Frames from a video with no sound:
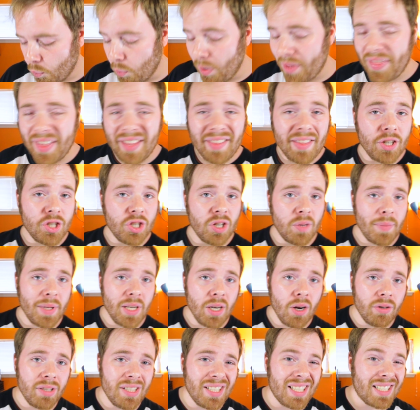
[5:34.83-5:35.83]
One thing that should be
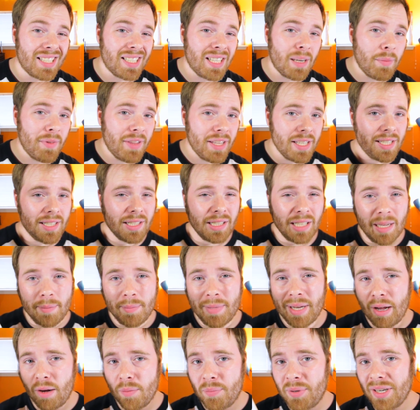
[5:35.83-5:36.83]
noted is some of these claim
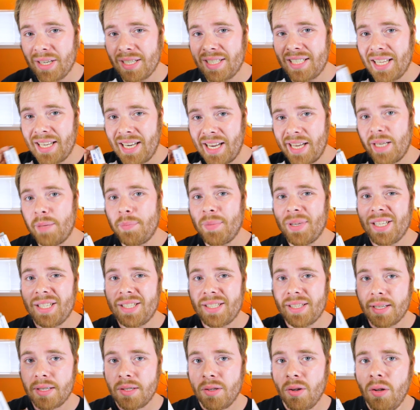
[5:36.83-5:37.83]
to output a 1080p
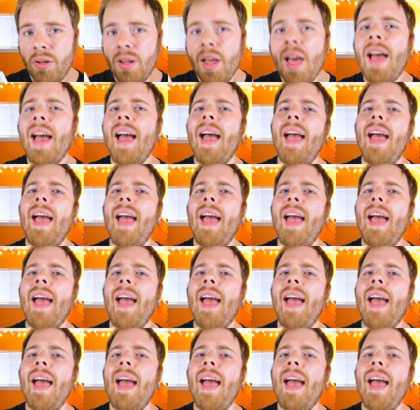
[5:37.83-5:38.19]
signal,